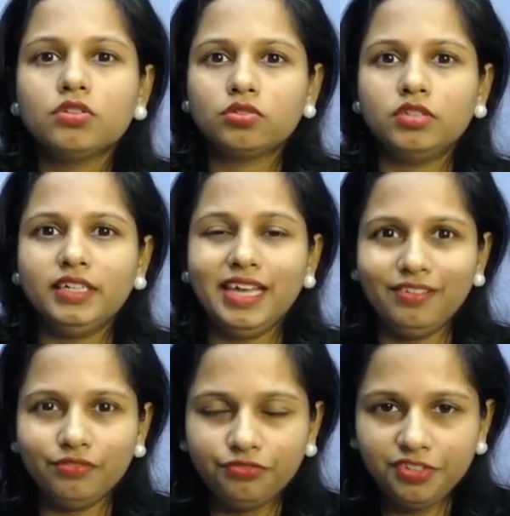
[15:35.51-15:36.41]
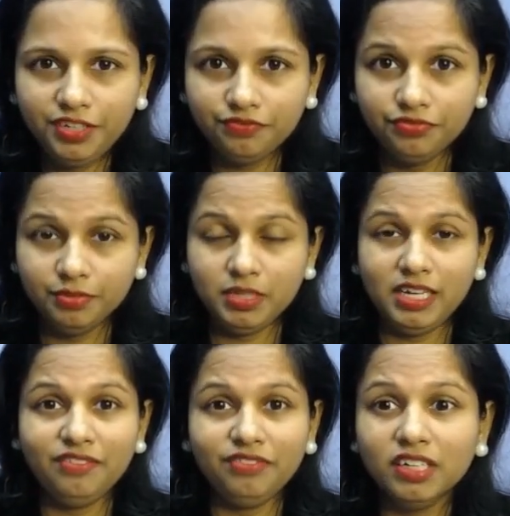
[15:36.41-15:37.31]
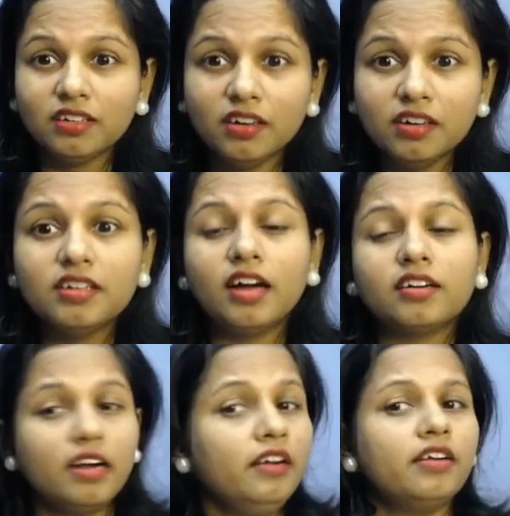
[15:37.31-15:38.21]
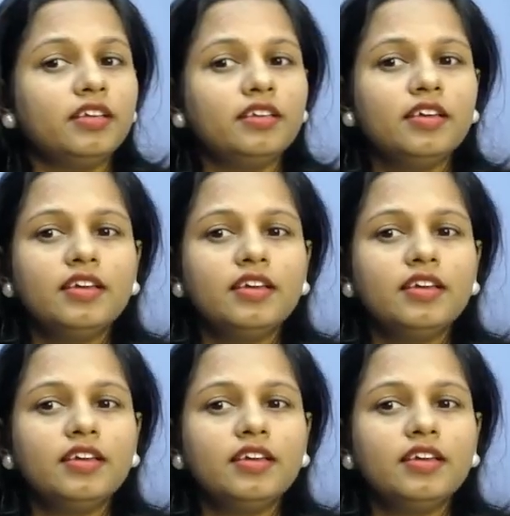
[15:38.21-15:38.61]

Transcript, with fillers: so that every woman, every girl in our country